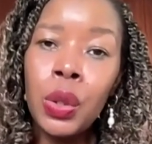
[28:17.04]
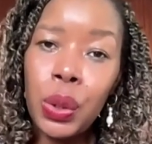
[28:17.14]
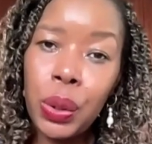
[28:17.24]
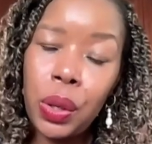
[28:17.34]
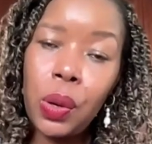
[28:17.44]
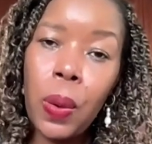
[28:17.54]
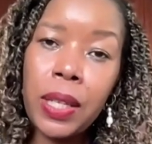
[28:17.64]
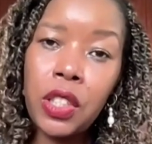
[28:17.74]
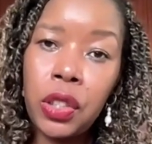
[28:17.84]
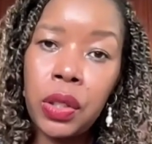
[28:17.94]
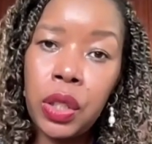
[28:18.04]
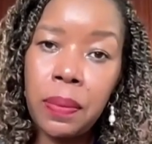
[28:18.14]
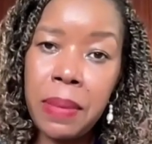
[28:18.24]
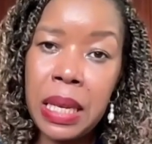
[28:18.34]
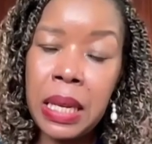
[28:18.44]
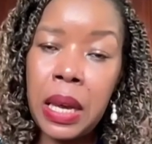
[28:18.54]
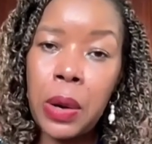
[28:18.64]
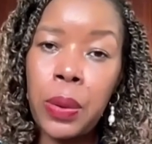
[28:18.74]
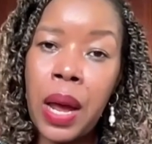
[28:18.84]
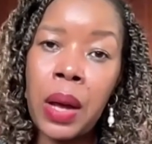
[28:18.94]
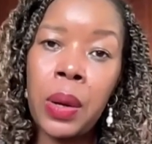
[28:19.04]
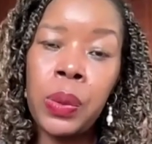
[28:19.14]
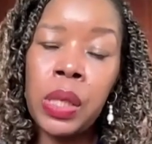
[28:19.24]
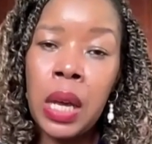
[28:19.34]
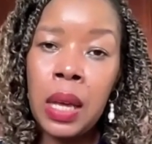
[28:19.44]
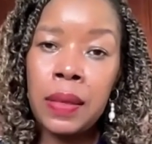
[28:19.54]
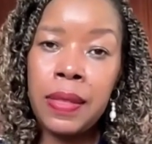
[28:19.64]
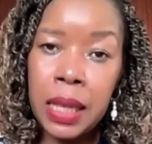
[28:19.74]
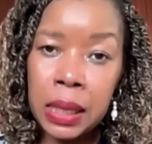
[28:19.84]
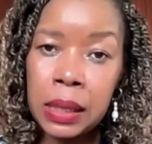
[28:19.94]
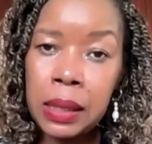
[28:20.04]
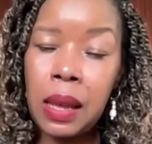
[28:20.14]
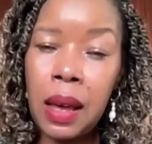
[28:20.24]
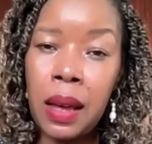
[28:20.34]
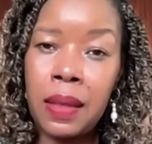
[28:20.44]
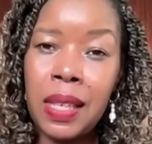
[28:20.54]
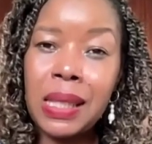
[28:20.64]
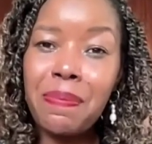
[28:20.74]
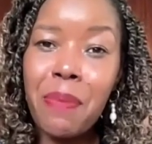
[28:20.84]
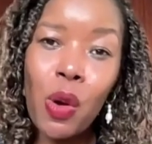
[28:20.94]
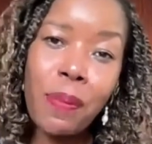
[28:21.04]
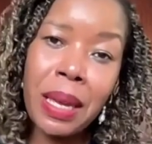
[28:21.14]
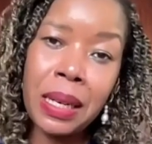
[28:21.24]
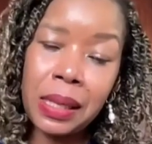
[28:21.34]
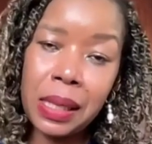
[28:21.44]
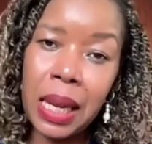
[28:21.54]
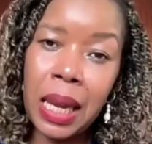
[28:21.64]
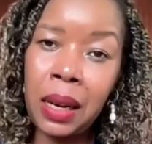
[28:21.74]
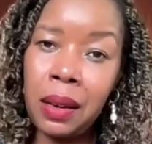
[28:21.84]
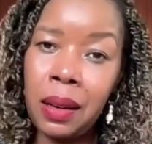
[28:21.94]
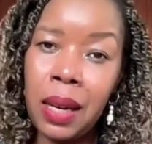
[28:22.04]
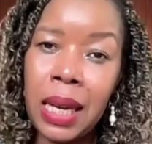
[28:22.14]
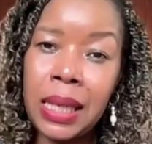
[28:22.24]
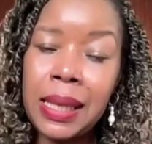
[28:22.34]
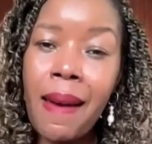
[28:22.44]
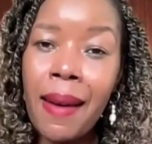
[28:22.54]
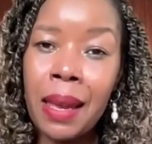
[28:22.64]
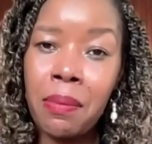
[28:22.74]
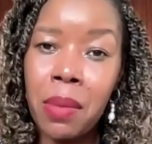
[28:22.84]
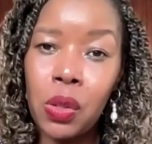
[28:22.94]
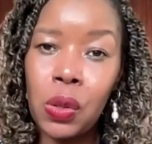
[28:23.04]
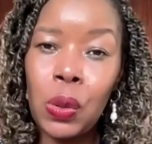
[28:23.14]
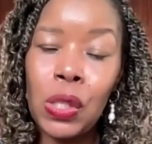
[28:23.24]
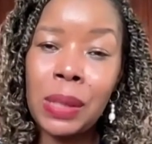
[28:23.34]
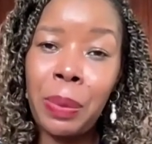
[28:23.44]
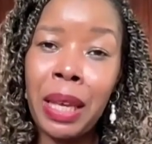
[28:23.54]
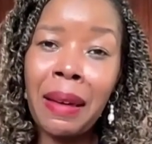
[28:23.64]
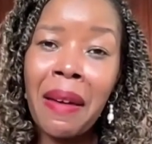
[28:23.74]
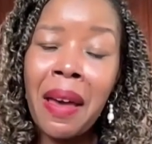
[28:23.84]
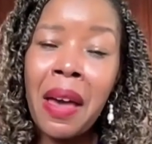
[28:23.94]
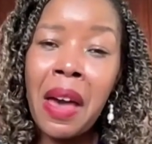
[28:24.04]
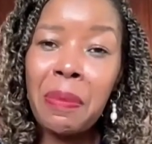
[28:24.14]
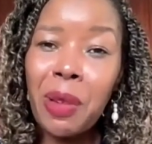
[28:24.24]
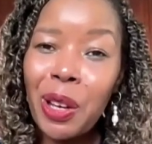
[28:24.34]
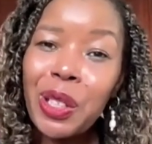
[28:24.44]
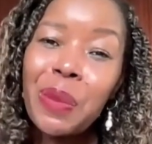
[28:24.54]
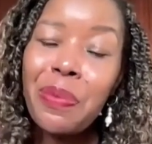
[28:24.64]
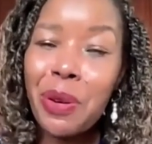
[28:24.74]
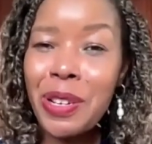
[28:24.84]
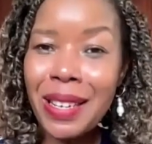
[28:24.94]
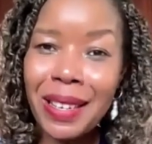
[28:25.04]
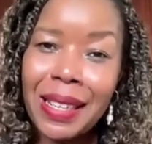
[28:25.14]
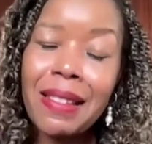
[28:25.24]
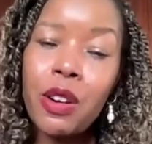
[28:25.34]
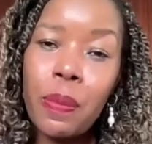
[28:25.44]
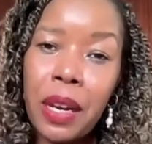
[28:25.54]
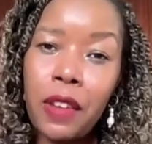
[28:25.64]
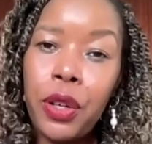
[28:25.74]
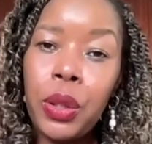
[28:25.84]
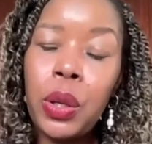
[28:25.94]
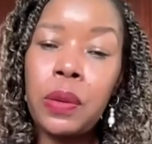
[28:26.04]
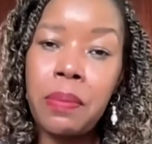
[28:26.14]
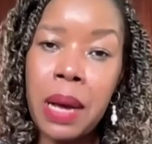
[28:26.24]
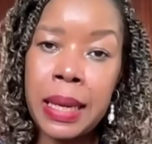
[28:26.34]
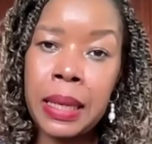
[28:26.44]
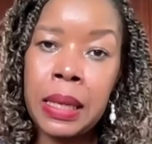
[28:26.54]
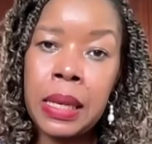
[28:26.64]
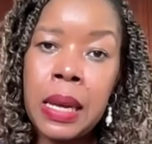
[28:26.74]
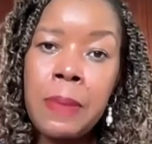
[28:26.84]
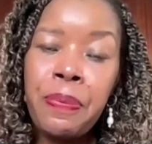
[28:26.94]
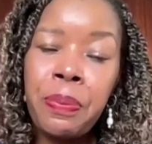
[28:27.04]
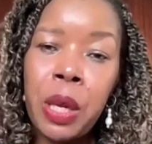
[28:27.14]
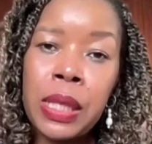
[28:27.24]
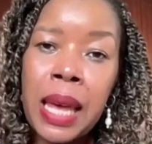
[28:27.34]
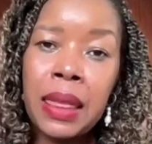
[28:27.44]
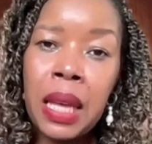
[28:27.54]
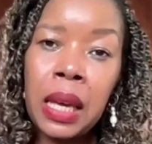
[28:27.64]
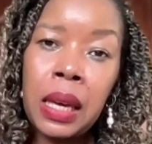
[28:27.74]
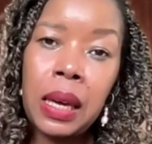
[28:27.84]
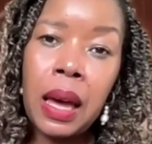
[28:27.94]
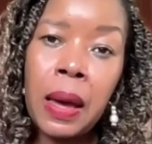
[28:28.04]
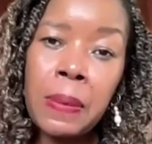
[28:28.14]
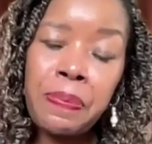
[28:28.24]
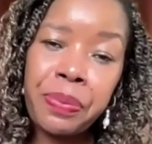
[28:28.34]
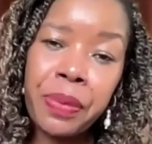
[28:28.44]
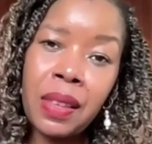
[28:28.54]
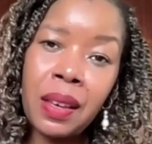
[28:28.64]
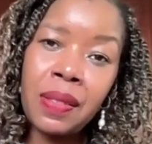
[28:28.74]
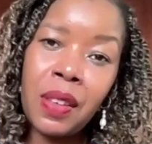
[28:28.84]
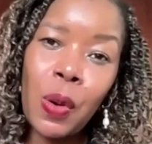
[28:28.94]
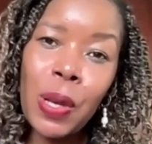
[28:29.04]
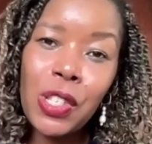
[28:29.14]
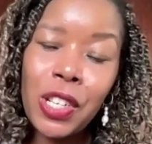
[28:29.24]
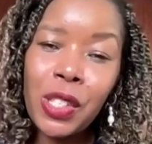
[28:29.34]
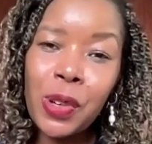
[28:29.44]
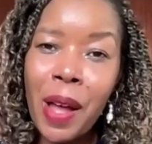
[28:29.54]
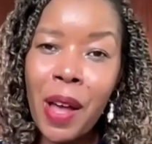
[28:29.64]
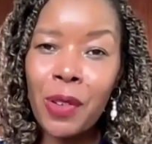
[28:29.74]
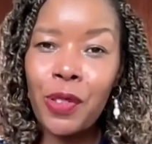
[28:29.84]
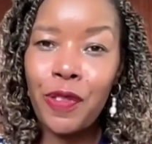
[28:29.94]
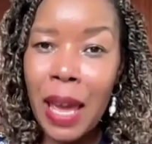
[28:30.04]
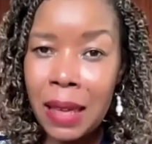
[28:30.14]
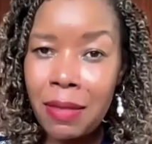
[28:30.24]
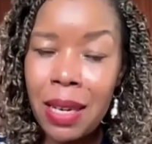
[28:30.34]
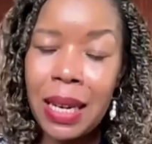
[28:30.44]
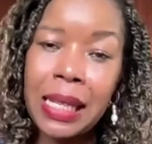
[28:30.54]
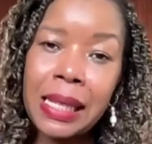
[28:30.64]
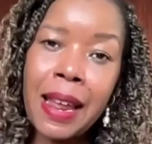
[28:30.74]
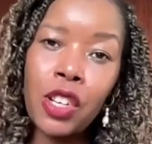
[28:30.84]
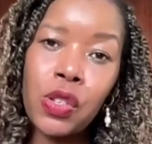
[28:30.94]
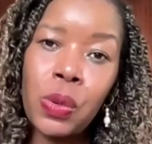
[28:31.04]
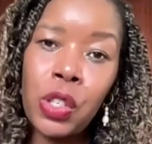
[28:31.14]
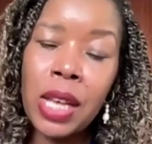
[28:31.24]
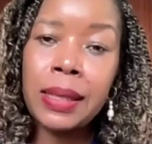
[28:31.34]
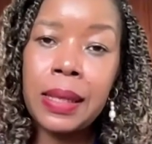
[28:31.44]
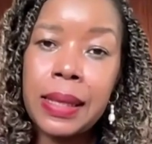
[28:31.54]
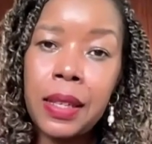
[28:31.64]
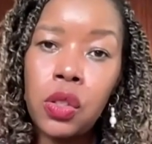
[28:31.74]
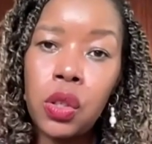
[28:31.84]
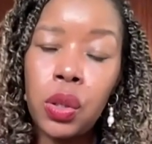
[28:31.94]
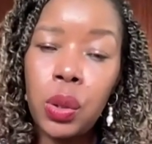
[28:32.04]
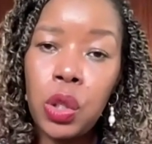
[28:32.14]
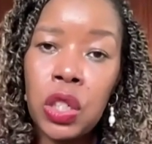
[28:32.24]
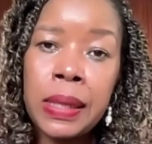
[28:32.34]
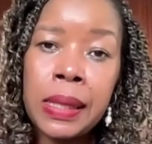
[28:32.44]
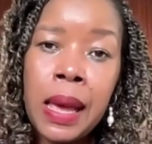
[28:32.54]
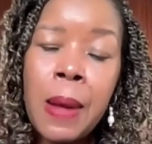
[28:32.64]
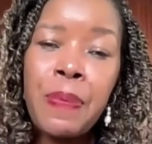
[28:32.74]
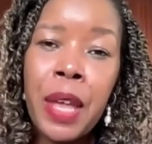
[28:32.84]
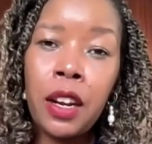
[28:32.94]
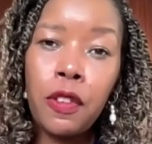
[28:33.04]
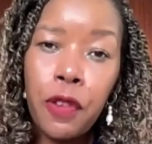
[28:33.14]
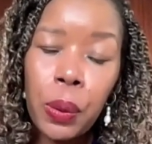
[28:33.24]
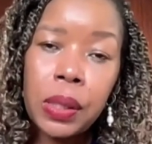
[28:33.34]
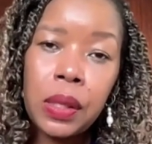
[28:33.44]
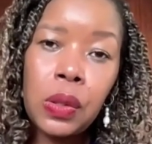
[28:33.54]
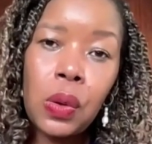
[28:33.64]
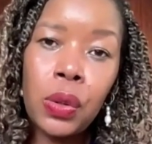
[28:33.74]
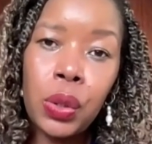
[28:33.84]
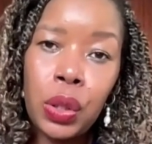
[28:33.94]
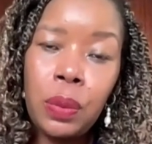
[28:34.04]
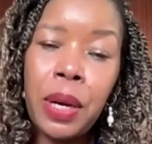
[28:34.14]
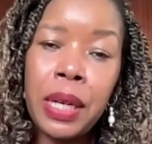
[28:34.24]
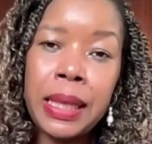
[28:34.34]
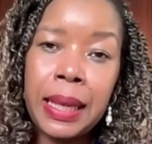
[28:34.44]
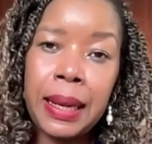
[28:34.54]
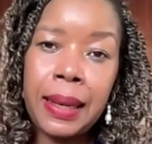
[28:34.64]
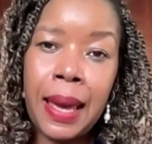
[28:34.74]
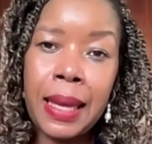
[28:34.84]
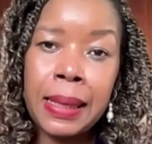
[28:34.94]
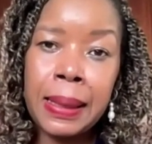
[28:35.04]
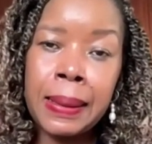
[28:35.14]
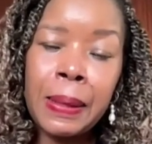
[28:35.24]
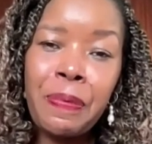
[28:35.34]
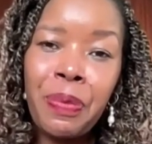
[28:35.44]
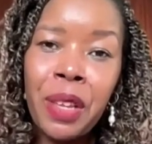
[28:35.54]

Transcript: To your question to me around this this moment in time, so to speak, I'm going to broaden it a little bit if you don't mind, because I think the question is around faith and international justice institutions, and it focuses on two particular cases.